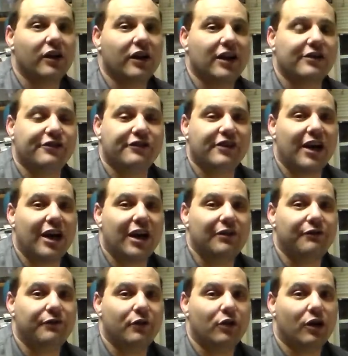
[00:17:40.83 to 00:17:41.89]
That's just how I
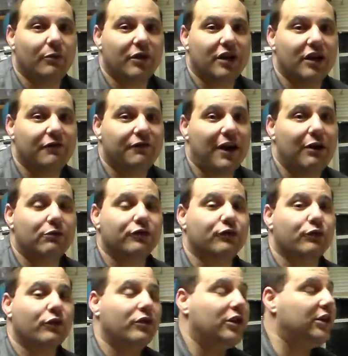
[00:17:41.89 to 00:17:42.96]
feel. I mean, if I
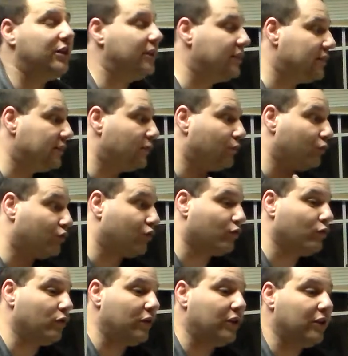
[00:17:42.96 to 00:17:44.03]
was really,
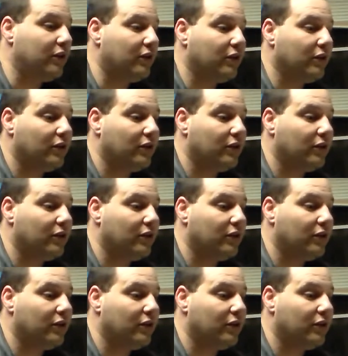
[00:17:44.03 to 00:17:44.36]
truly,